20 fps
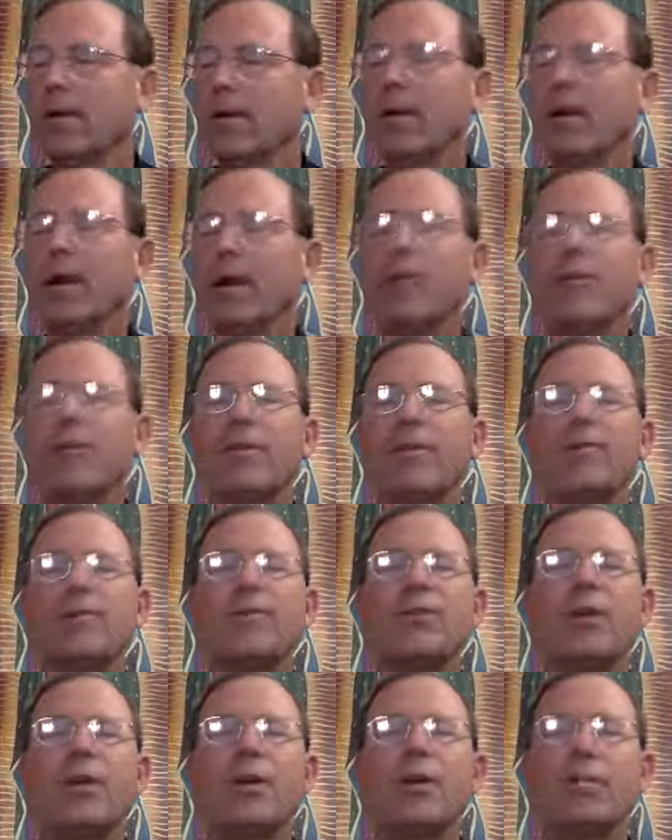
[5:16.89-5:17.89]
to give you
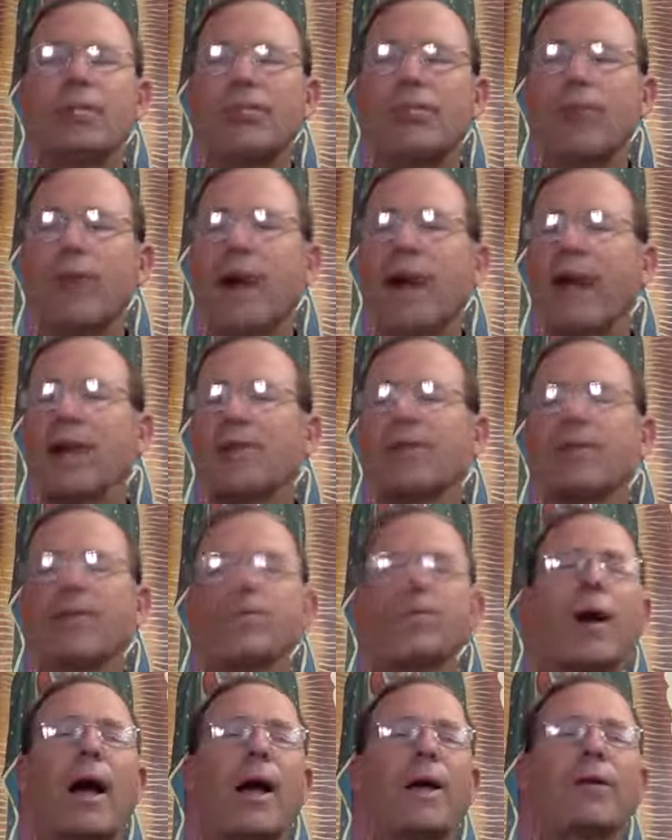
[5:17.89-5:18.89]
some pra-
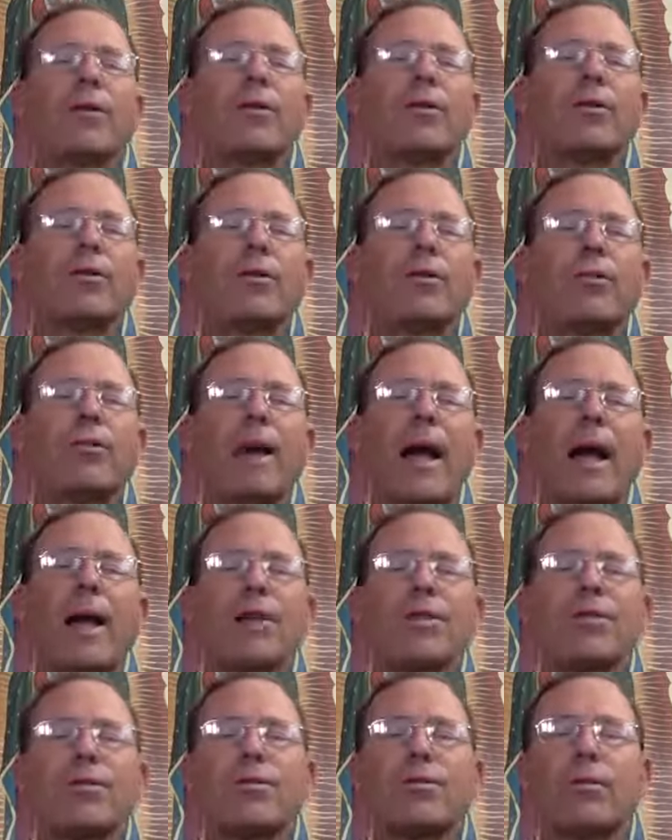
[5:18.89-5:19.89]
practical
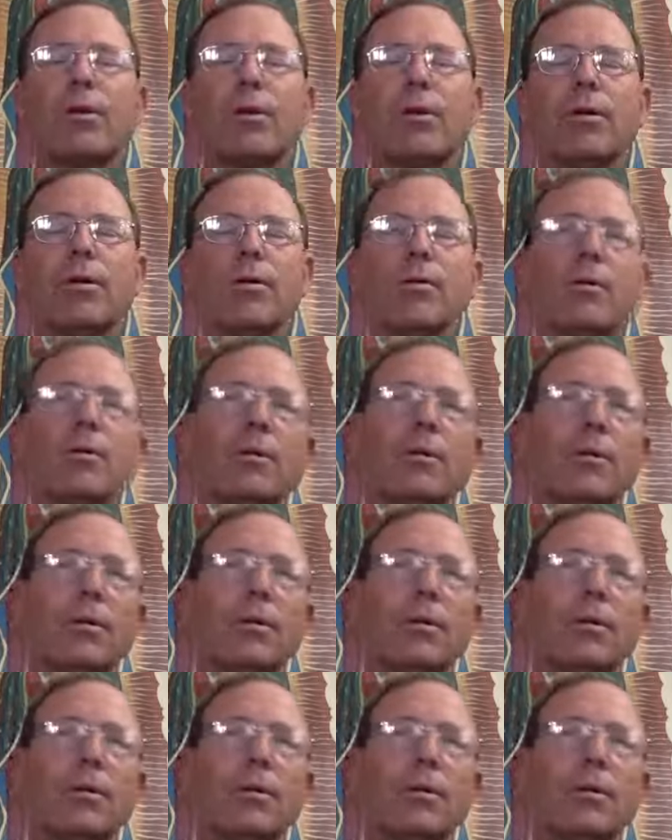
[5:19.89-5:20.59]
pastoral